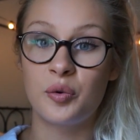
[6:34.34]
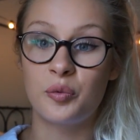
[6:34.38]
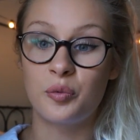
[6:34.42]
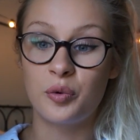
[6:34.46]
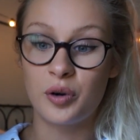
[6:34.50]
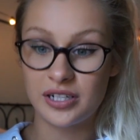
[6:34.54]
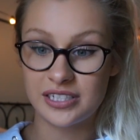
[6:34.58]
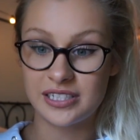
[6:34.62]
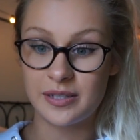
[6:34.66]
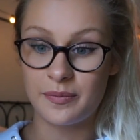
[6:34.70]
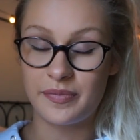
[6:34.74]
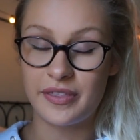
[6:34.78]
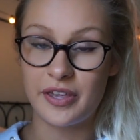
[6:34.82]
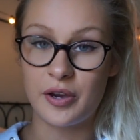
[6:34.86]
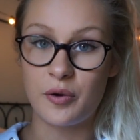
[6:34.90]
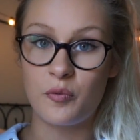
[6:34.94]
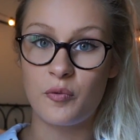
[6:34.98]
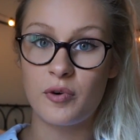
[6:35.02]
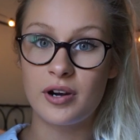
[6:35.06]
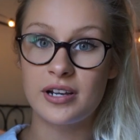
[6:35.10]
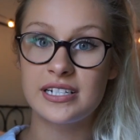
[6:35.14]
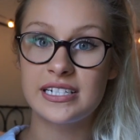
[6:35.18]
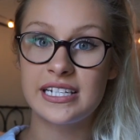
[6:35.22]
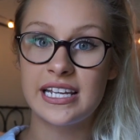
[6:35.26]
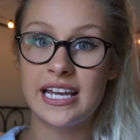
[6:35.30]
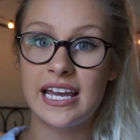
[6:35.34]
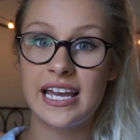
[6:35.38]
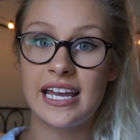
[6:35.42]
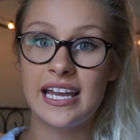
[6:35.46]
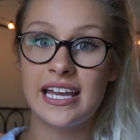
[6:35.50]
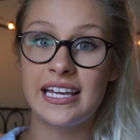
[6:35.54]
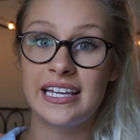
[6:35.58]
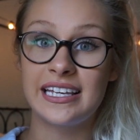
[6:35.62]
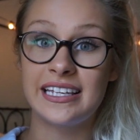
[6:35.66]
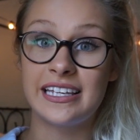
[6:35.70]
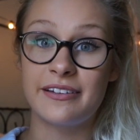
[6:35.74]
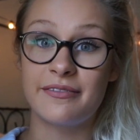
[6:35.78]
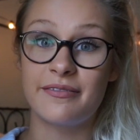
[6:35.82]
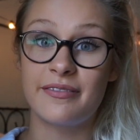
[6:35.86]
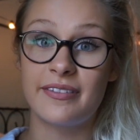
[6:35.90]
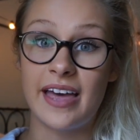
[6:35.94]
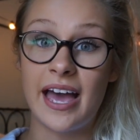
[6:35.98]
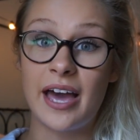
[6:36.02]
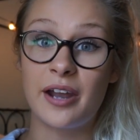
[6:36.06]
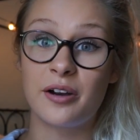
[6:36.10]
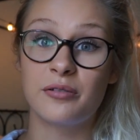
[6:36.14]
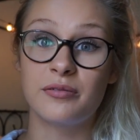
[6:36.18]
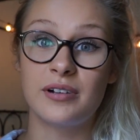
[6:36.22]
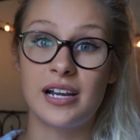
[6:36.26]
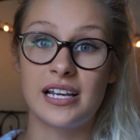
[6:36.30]
work something one day, give
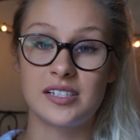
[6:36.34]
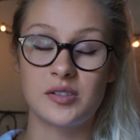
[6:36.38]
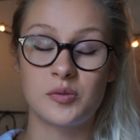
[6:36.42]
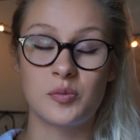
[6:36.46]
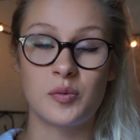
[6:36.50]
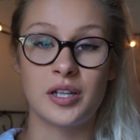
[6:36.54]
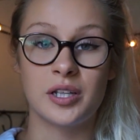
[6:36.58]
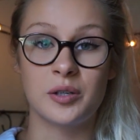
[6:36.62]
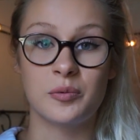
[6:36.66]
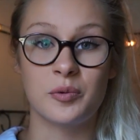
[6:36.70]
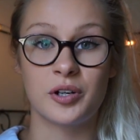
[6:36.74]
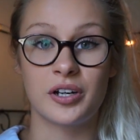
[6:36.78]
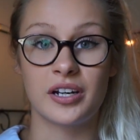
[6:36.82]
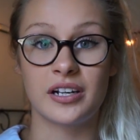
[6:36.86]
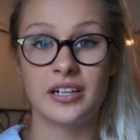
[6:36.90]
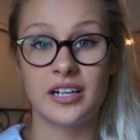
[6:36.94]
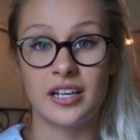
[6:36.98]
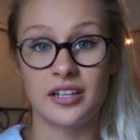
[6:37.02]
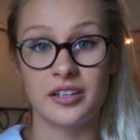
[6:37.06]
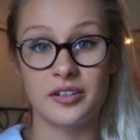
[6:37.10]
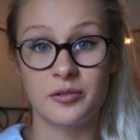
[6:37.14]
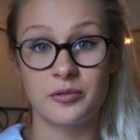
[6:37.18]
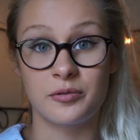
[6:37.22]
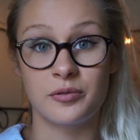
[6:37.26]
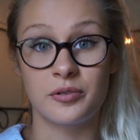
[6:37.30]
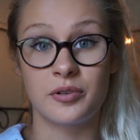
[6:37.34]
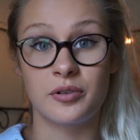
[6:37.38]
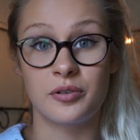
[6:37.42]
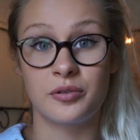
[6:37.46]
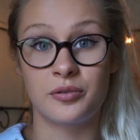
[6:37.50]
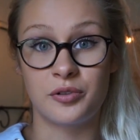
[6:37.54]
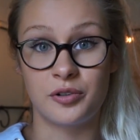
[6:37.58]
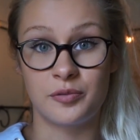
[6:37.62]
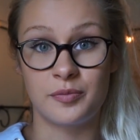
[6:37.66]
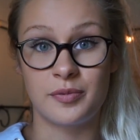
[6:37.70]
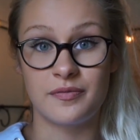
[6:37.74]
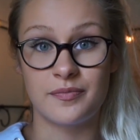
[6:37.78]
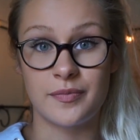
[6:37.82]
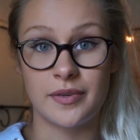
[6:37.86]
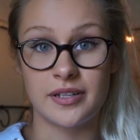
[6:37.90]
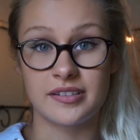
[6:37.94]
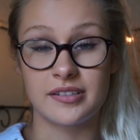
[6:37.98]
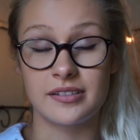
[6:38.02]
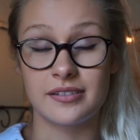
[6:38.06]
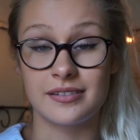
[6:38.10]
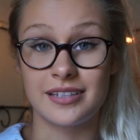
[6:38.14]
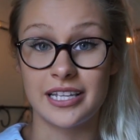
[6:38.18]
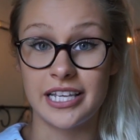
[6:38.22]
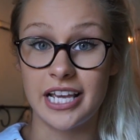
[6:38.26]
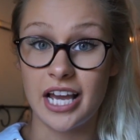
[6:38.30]
that a rest while I work another group of
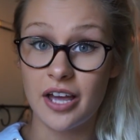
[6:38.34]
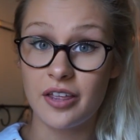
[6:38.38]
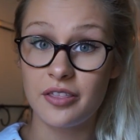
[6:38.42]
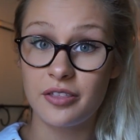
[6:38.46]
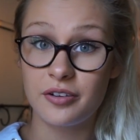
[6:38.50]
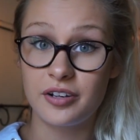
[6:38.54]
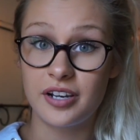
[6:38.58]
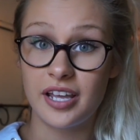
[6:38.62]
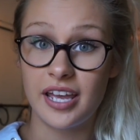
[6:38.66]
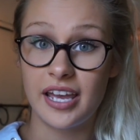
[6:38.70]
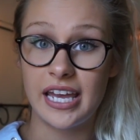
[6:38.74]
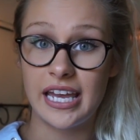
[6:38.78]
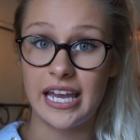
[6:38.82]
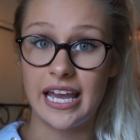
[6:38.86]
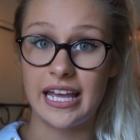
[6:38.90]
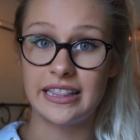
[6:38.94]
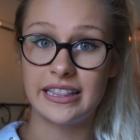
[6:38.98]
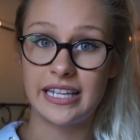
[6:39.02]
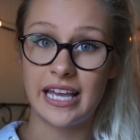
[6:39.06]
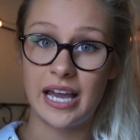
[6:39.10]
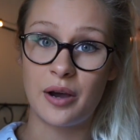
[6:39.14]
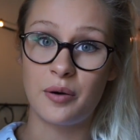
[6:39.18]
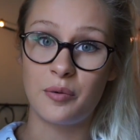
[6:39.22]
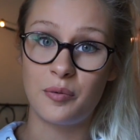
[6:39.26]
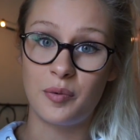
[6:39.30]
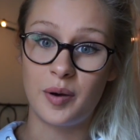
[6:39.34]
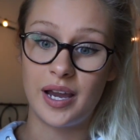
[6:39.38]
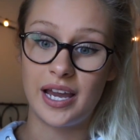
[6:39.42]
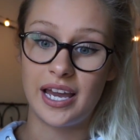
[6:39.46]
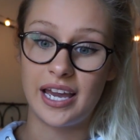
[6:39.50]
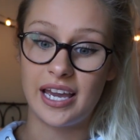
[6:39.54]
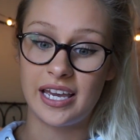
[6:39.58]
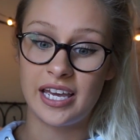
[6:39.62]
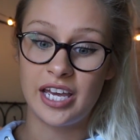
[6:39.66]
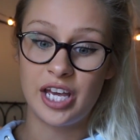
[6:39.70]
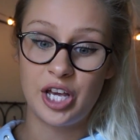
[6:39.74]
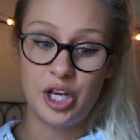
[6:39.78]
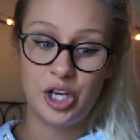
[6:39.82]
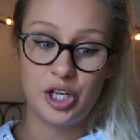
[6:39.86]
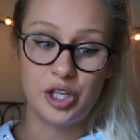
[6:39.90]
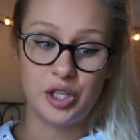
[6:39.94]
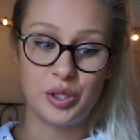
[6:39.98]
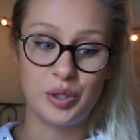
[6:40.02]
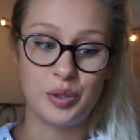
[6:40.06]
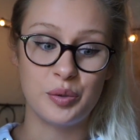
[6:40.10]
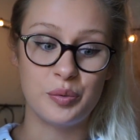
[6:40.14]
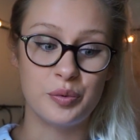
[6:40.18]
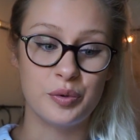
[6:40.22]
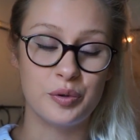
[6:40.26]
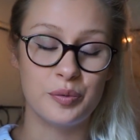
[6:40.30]
muscles the other day, and that way
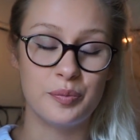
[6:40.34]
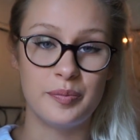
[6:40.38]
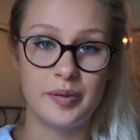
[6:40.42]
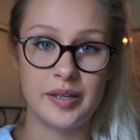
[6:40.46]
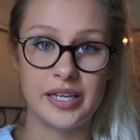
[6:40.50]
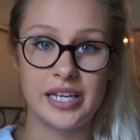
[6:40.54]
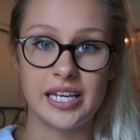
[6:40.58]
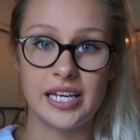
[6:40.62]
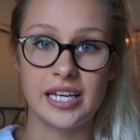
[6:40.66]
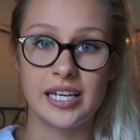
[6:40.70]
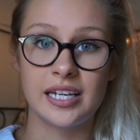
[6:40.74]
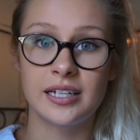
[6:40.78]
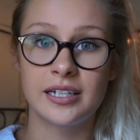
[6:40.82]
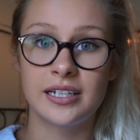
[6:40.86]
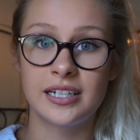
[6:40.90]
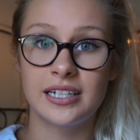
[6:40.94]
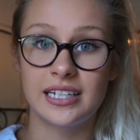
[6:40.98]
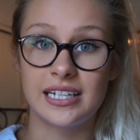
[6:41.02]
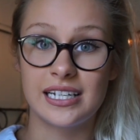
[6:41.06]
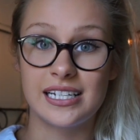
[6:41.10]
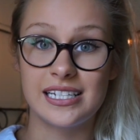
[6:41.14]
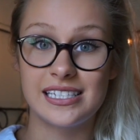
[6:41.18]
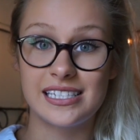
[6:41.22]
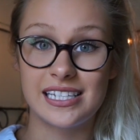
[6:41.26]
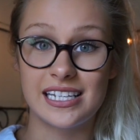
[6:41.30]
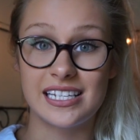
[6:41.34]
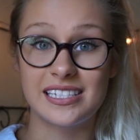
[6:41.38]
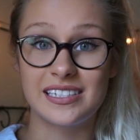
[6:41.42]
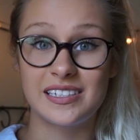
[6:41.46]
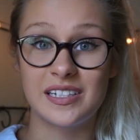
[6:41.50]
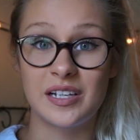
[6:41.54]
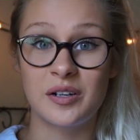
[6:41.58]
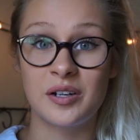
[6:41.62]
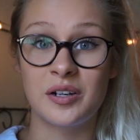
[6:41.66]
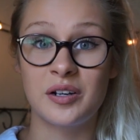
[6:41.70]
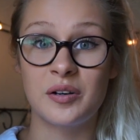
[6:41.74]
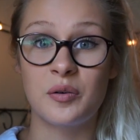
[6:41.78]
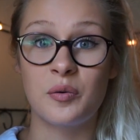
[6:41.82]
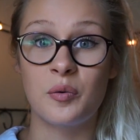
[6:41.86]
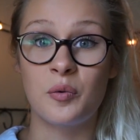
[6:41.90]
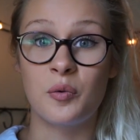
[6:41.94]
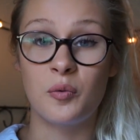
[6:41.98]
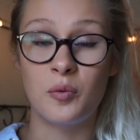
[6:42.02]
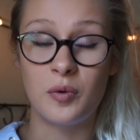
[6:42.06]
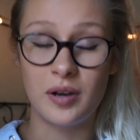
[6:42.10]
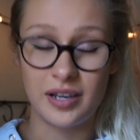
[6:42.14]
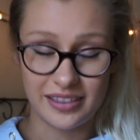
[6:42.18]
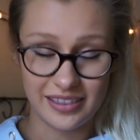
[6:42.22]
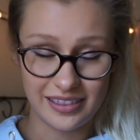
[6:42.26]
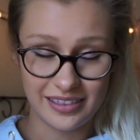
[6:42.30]
you will be consistent
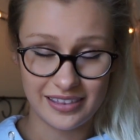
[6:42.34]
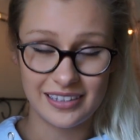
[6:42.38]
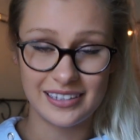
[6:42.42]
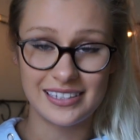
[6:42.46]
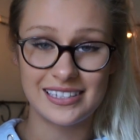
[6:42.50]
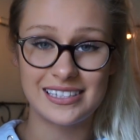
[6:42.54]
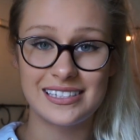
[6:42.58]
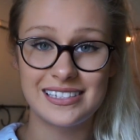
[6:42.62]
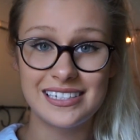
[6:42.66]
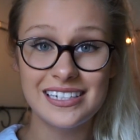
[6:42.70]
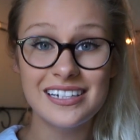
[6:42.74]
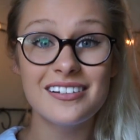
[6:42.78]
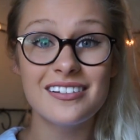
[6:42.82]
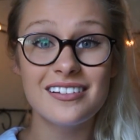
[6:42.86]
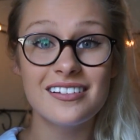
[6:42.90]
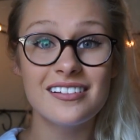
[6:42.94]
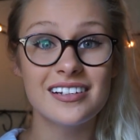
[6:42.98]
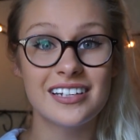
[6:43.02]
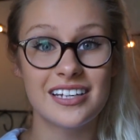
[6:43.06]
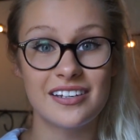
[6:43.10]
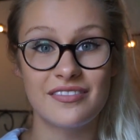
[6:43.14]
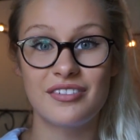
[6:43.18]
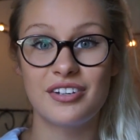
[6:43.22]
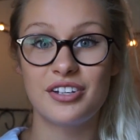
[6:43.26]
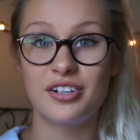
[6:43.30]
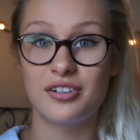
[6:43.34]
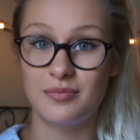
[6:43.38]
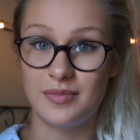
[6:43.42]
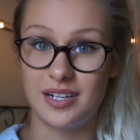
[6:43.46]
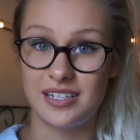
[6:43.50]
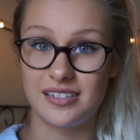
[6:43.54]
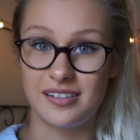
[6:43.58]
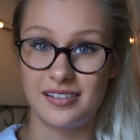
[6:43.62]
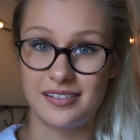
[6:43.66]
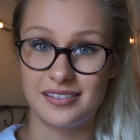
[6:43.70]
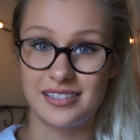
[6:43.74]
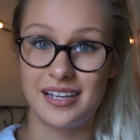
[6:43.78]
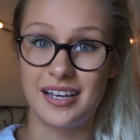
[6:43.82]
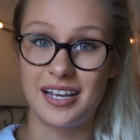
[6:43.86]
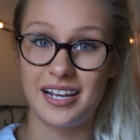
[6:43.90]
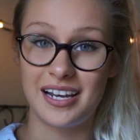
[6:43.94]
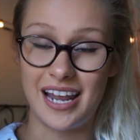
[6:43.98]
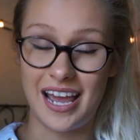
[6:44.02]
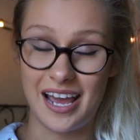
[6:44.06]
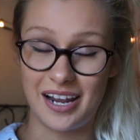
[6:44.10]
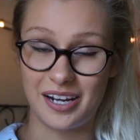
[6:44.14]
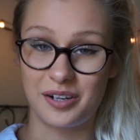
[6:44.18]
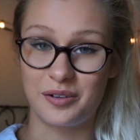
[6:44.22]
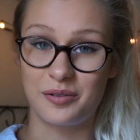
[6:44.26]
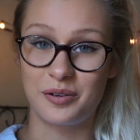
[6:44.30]
with still giving your muscles an
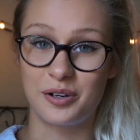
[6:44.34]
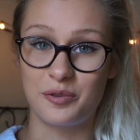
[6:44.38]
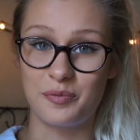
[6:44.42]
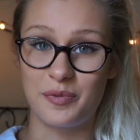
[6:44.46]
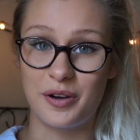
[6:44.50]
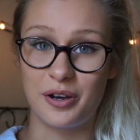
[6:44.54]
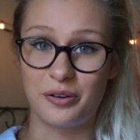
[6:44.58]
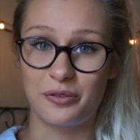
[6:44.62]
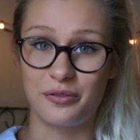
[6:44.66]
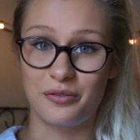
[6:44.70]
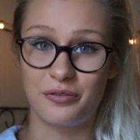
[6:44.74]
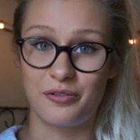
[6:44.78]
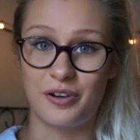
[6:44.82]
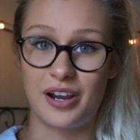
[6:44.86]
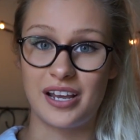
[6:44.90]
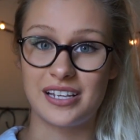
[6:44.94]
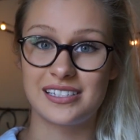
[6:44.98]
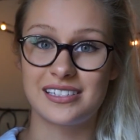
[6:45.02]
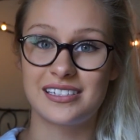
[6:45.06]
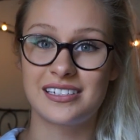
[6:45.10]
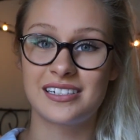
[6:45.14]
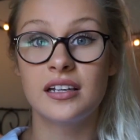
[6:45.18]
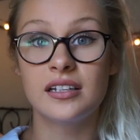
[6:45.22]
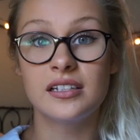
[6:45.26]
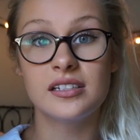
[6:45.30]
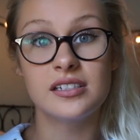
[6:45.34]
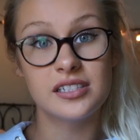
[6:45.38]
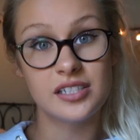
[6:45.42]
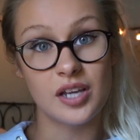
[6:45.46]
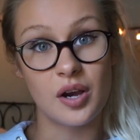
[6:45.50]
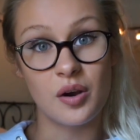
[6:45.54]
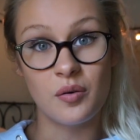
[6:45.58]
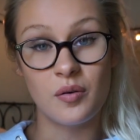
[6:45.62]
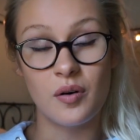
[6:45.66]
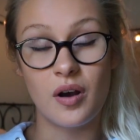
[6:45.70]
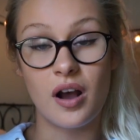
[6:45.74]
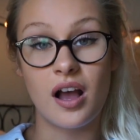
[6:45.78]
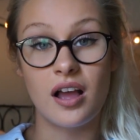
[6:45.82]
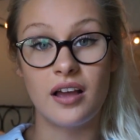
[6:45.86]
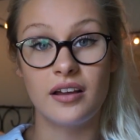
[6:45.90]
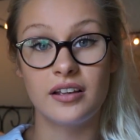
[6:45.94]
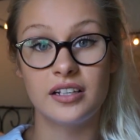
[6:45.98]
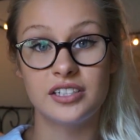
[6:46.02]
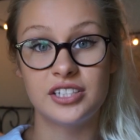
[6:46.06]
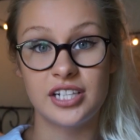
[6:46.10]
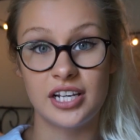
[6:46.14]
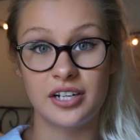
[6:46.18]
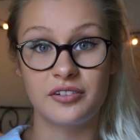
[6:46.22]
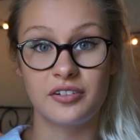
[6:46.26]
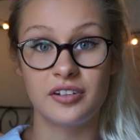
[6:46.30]
adequate amount of rest. So
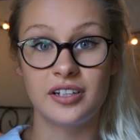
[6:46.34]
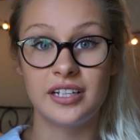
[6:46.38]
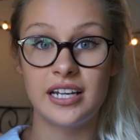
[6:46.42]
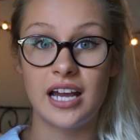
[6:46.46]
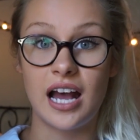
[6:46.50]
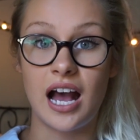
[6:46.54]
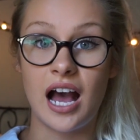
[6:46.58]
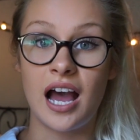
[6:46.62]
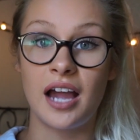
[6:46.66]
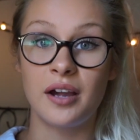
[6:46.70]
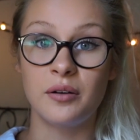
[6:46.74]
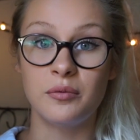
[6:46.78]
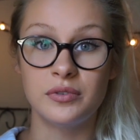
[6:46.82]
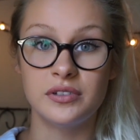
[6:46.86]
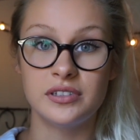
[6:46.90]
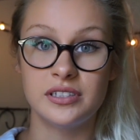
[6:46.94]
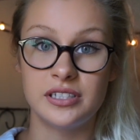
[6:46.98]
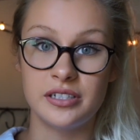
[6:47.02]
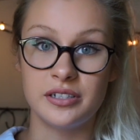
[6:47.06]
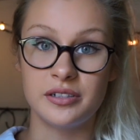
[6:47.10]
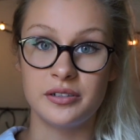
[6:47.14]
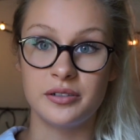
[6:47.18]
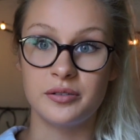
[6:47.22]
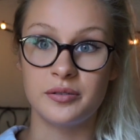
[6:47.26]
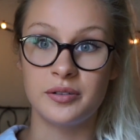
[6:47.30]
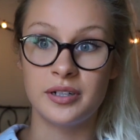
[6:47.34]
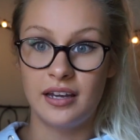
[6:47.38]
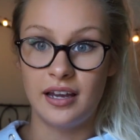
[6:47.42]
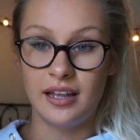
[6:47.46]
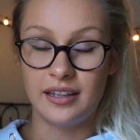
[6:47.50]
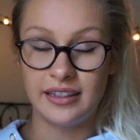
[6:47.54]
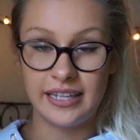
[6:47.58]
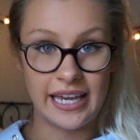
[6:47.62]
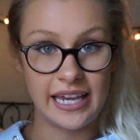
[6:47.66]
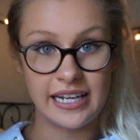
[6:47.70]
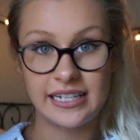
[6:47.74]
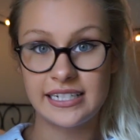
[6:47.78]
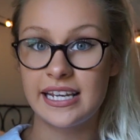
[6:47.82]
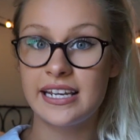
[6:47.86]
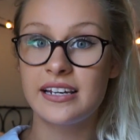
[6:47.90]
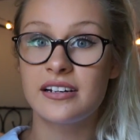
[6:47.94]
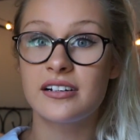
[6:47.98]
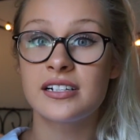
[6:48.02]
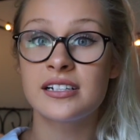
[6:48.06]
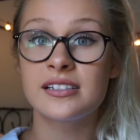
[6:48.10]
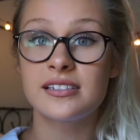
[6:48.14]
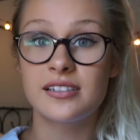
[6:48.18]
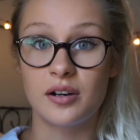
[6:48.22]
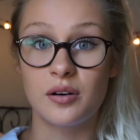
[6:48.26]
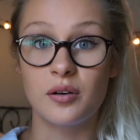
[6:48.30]
generally I will do a leg day
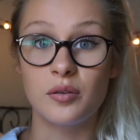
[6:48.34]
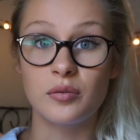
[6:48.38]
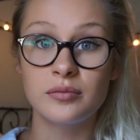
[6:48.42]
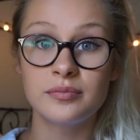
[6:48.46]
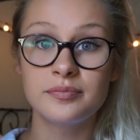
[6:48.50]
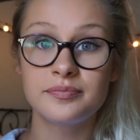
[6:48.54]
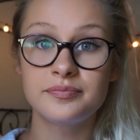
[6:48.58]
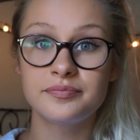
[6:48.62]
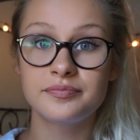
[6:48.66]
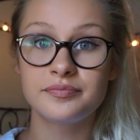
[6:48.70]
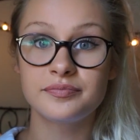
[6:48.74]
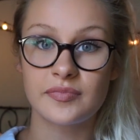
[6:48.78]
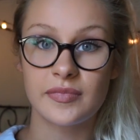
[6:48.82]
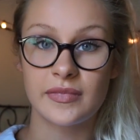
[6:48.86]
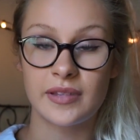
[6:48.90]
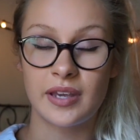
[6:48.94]
on its own.